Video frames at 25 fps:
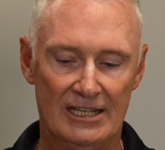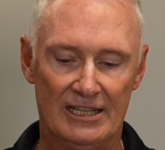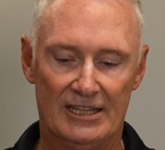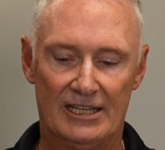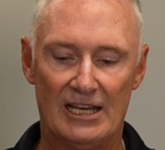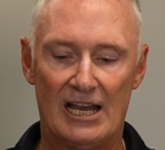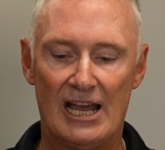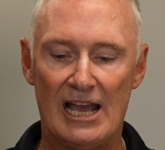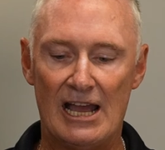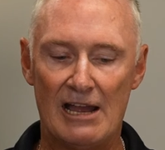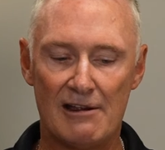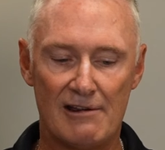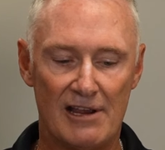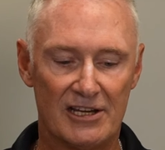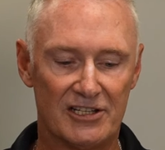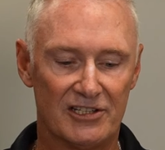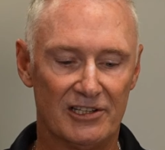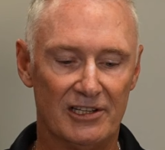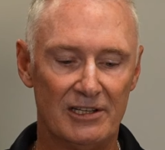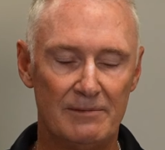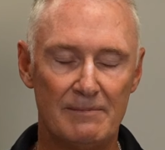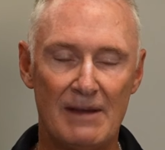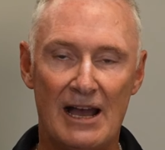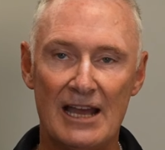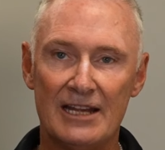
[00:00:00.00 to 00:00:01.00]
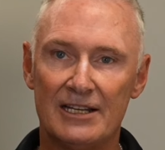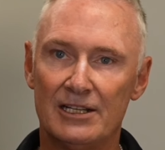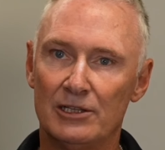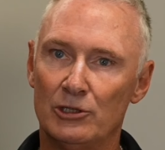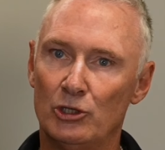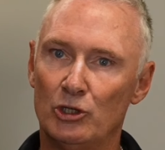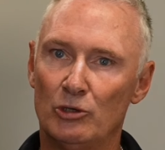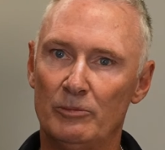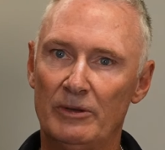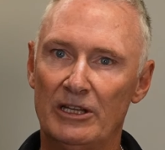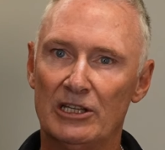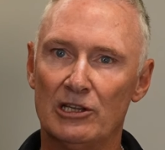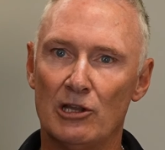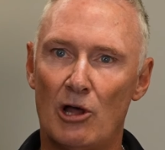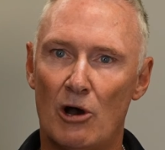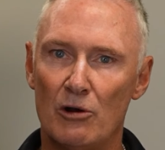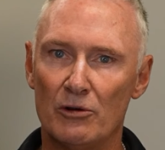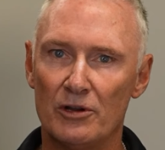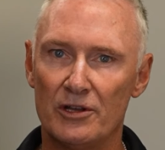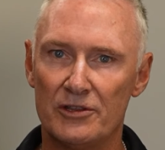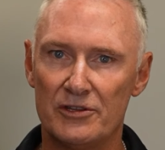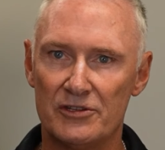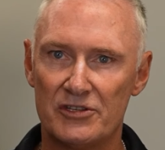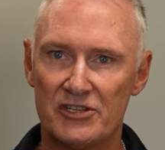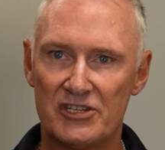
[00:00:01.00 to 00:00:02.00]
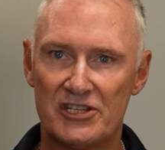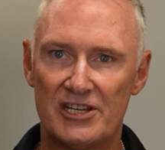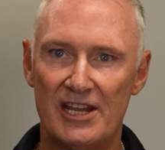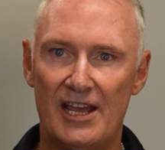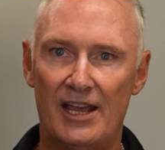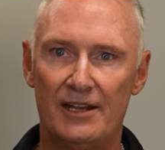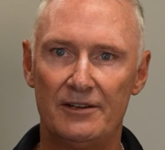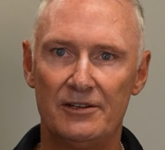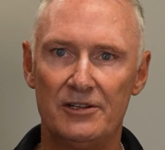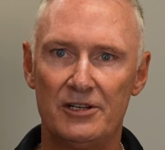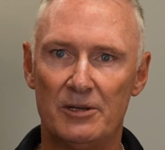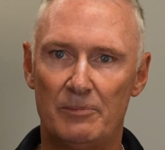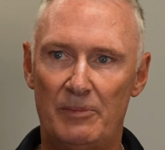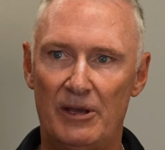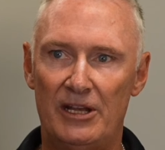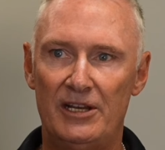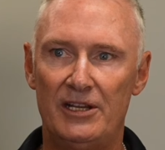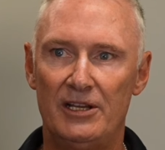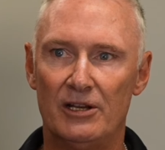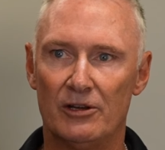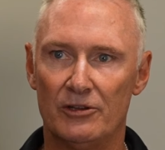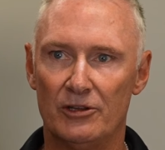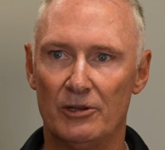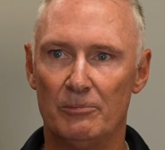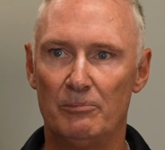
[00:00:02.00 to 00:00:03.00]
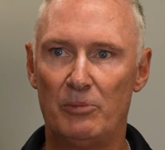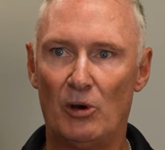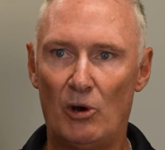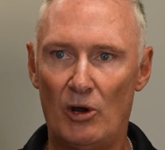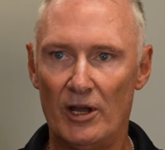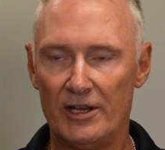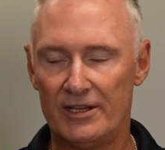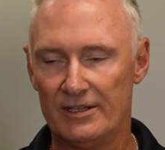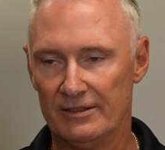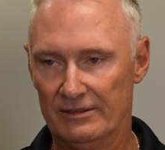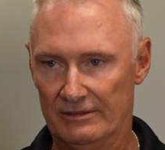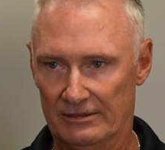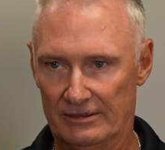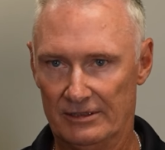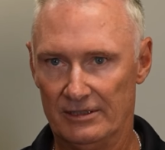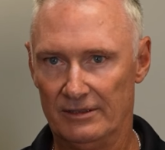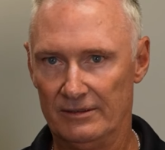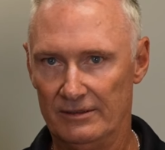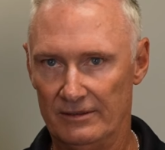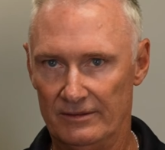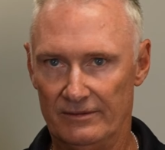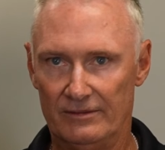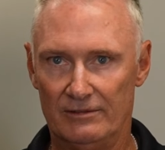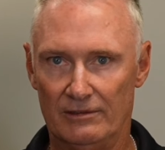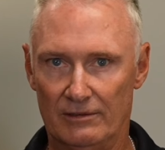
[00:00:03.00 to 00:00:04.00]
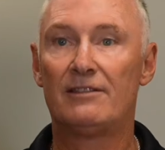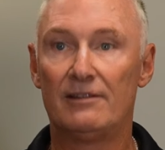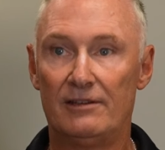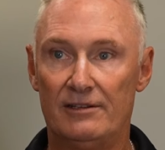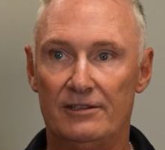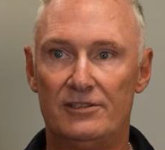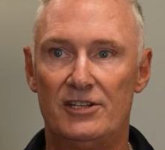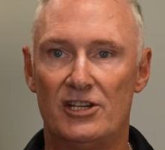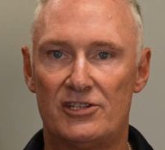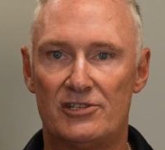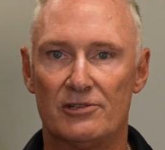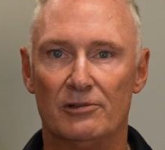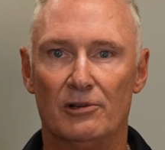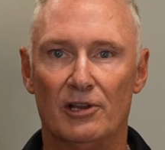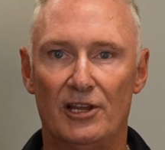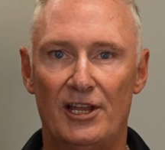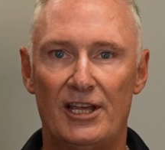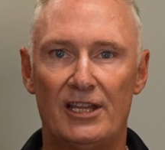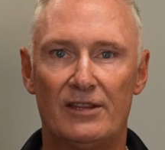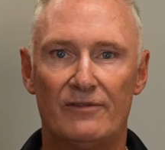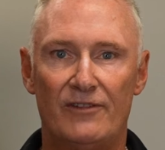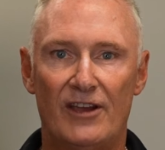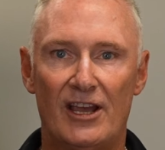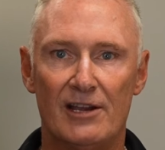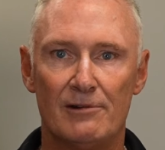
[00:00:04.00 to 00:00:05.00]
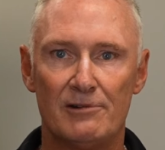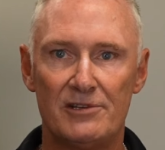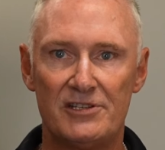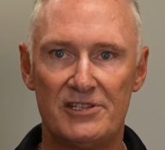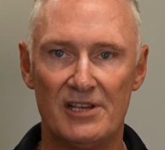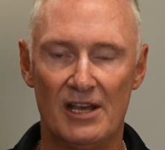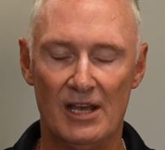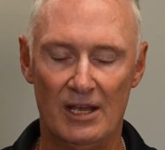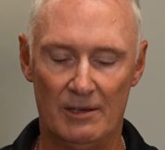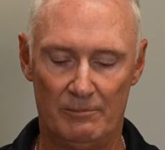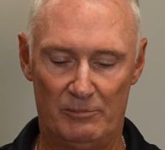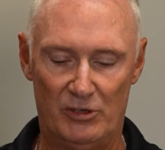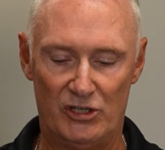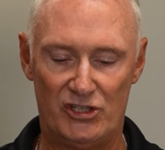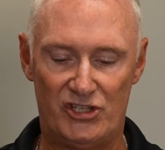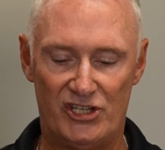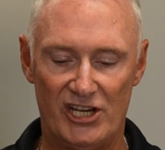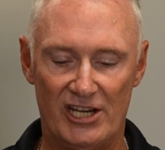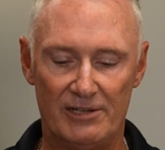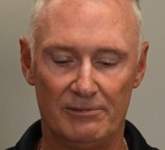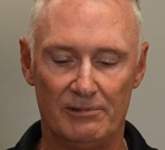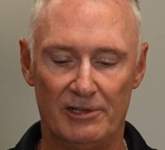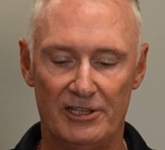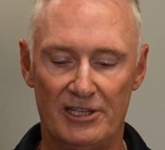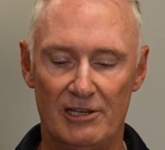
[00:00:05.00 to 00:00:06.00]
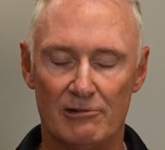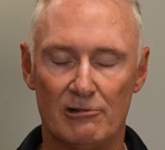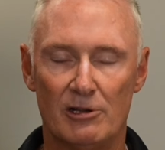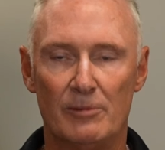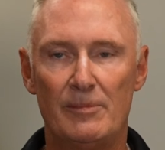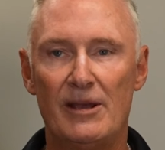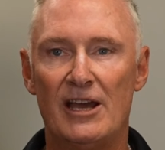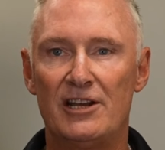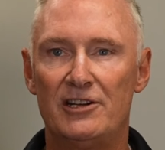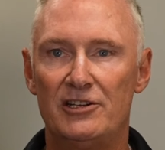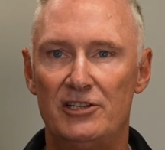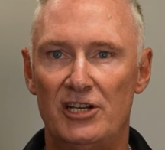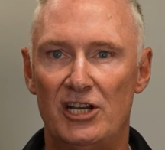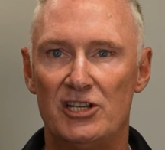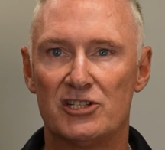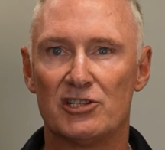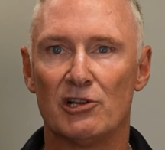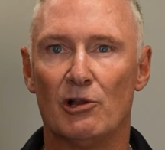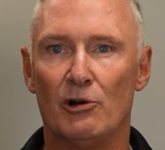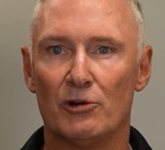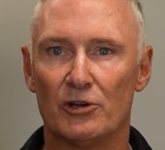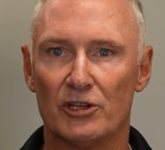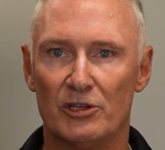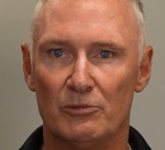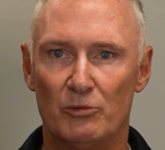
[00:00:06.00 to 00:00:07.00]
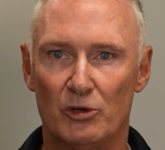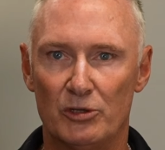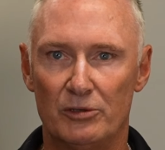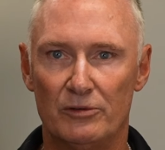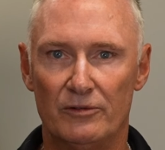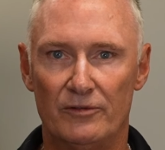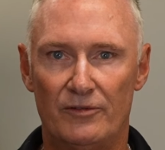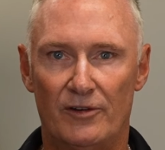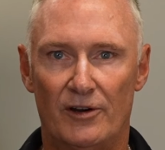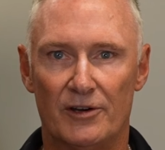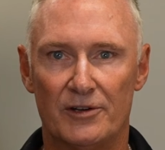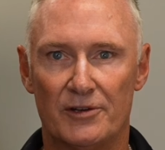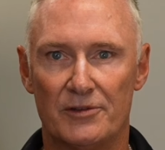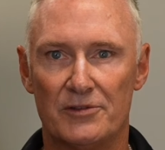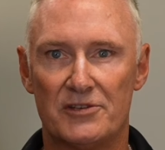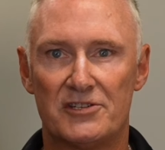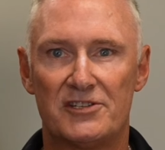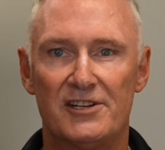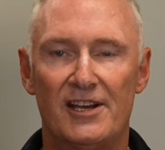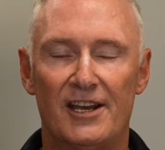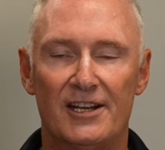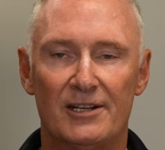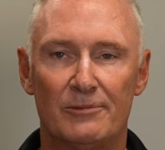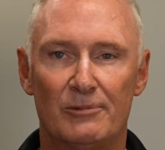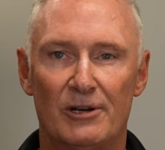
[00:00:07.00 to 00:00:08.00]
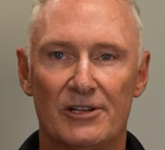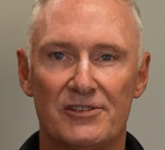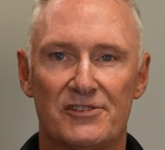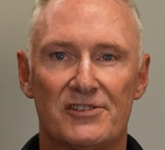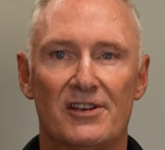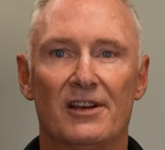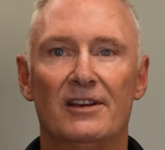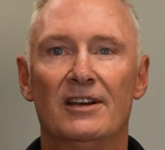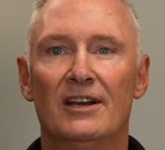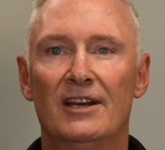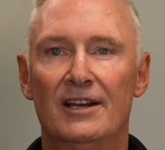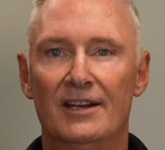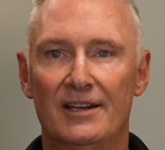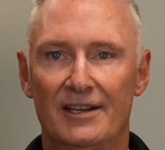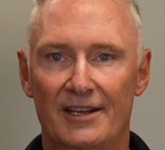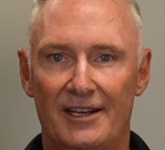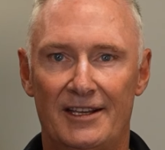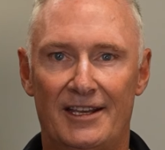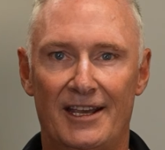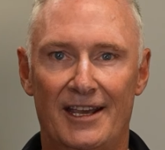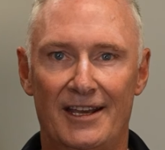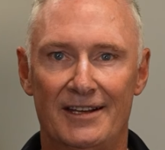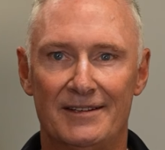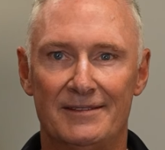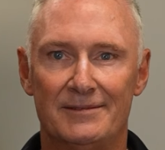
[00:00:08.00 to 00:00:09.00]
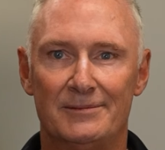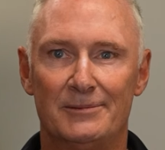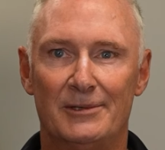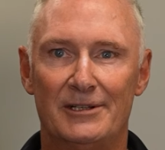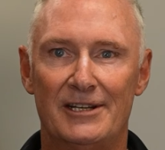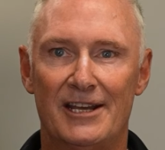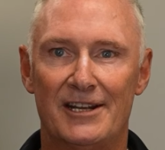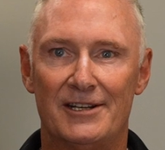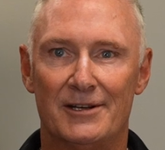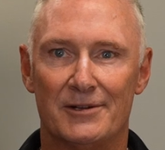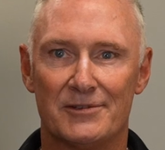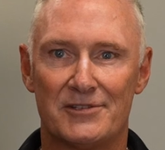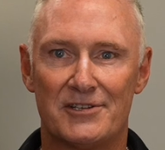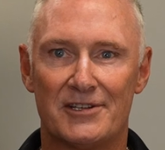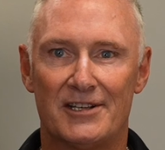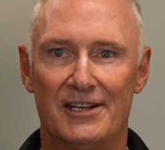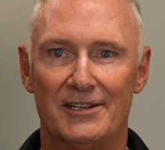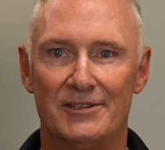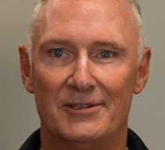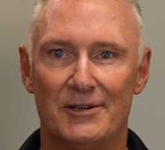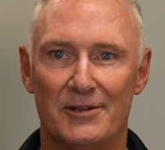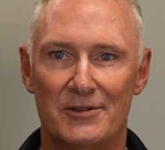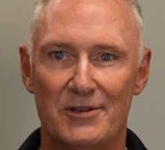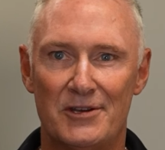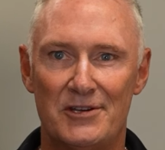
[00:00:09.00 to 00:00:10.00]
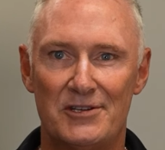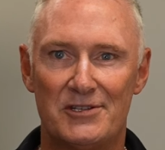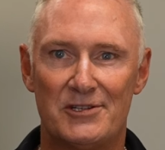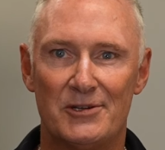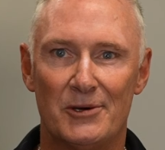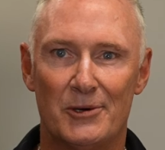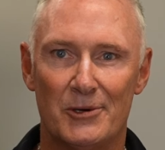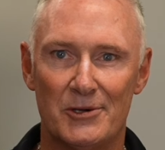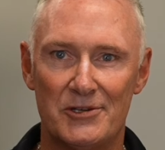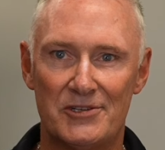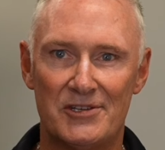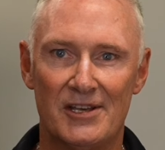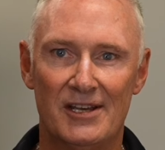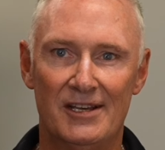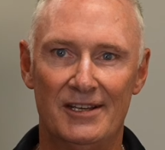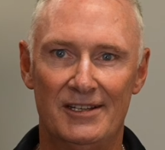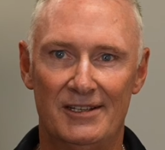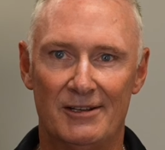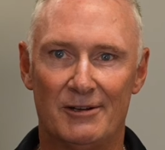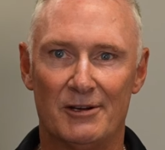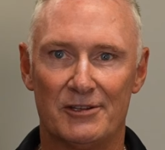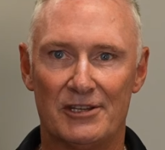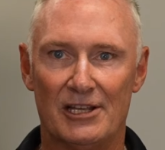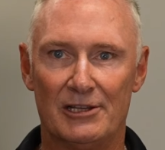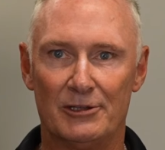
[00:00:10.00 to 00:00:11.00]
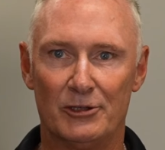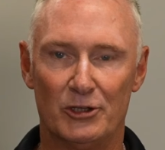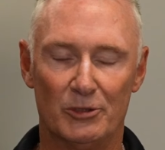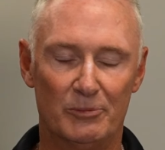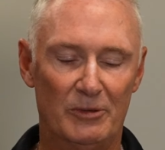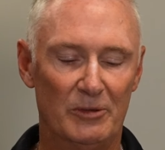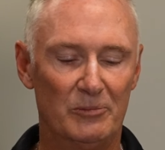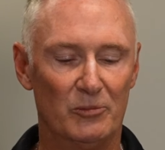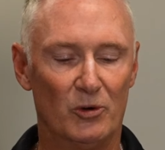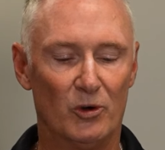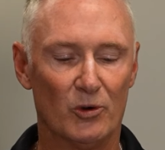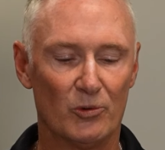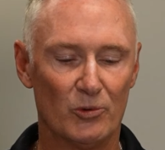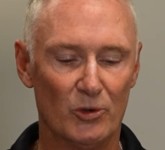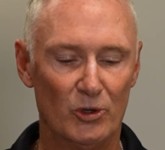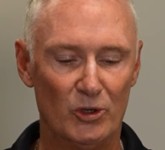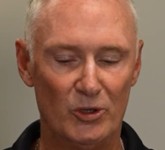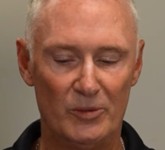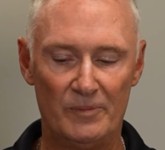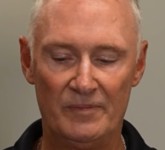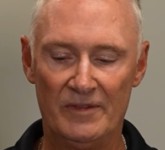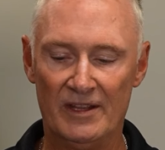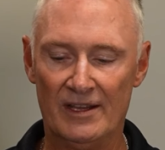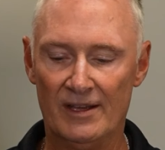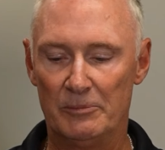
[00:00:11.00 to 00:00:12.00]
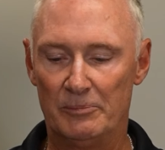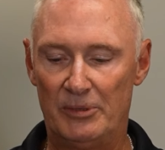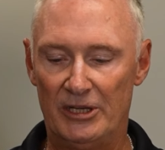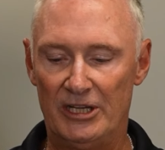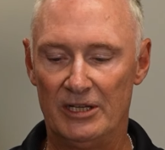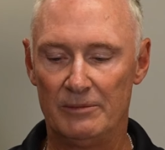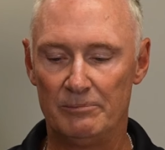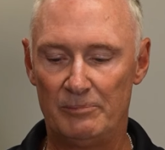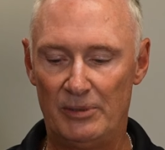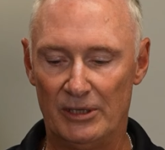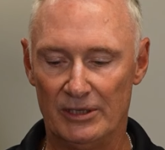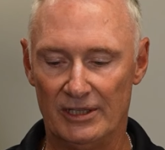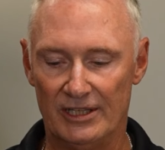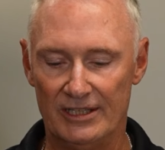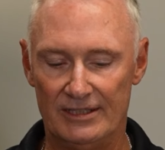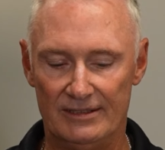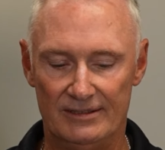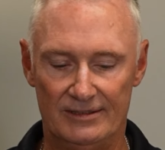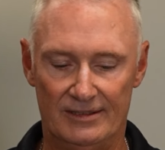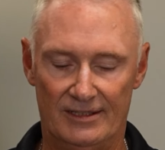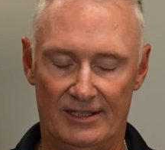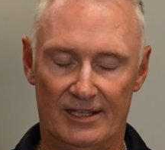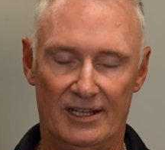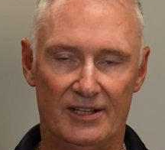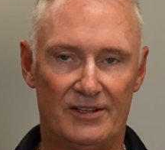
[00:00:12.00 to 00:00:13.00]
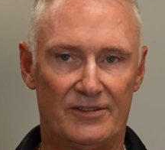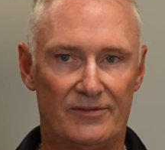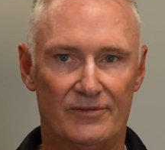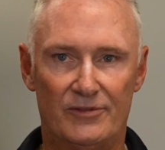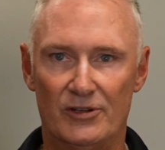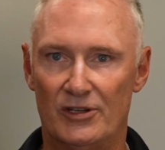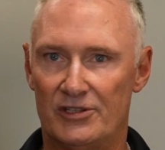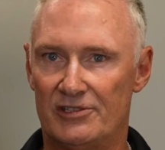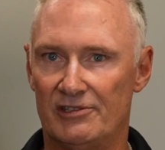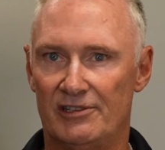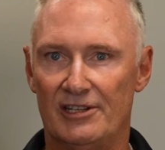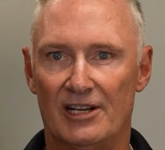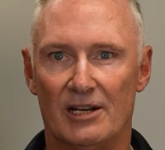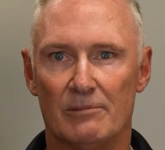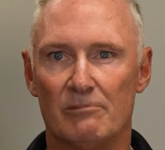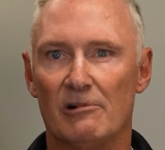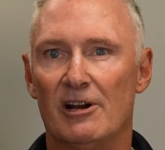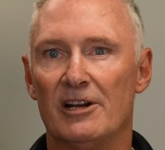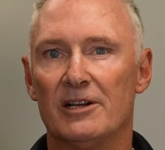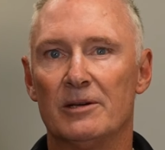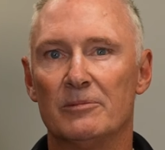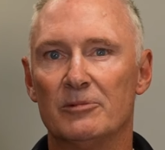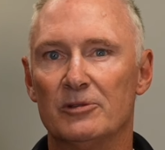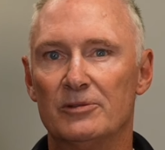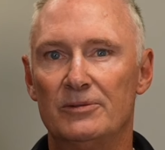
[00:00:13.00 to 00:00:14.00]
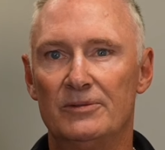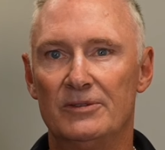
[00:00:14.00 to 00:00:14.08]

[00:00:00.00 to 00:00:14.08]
They are actually made a little bit longer than standard, depending on the bike. The additional length varies, but generally they're about an inch longer than what you'll find on the standard one. So again, when adults are getting on these toys, you've got that little bit more room. Being billet, it's virtually unbreakable.